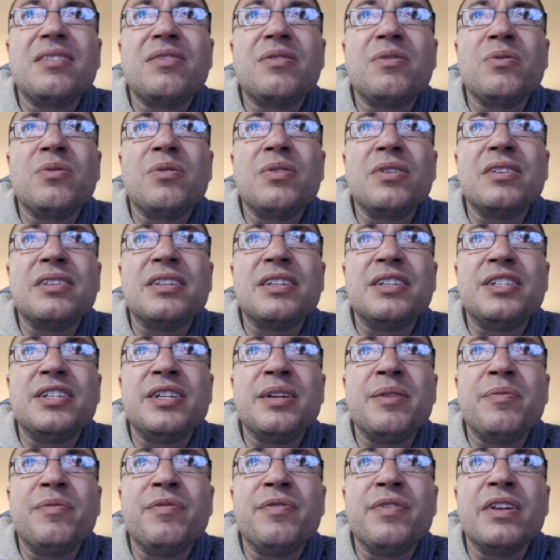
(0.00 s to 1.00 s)
What is it?
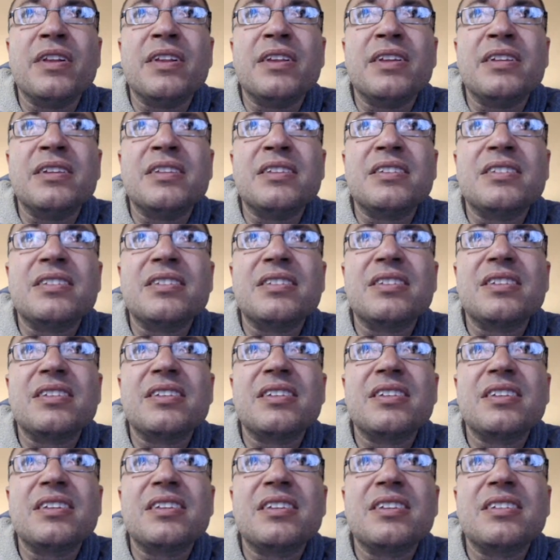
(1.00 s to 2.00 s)
Gym
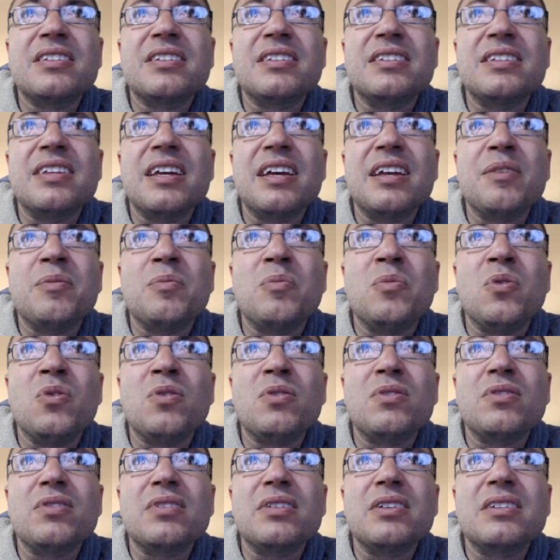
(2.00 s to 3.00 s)
Villains set
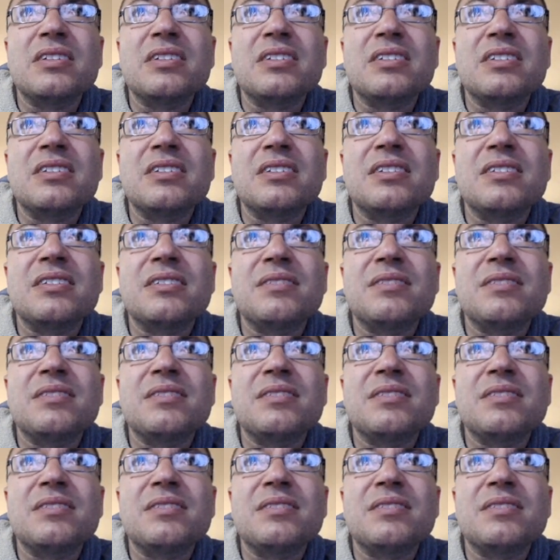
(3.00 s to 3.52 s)
Moltres.